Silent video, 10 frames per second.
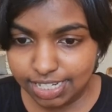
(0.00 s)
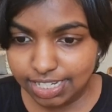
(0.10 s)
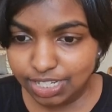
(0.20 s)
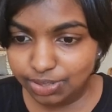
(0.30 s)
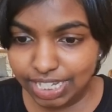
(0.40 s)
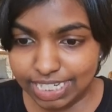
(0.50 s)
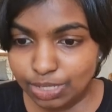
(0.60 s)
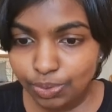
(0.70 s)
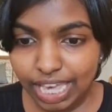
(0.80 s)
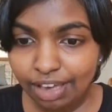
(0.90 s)
So yes,
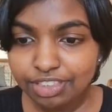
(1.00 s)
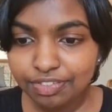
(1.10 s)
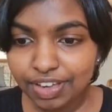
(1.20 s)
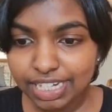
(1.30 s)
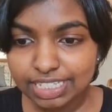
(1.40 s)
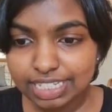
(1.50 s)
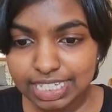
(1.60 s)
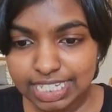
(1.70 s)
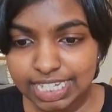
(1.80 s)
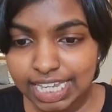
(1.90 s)
we have the
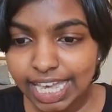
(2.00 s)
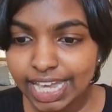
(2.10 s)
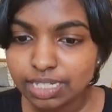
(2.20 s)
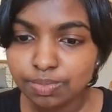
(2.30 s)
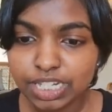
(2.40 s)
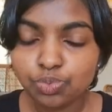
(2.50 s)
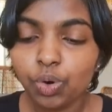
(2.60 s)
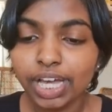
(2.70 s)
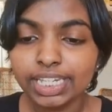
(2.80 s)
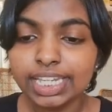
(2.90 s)
factors x plus
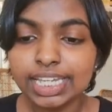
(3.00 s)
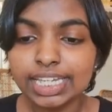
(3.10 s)
1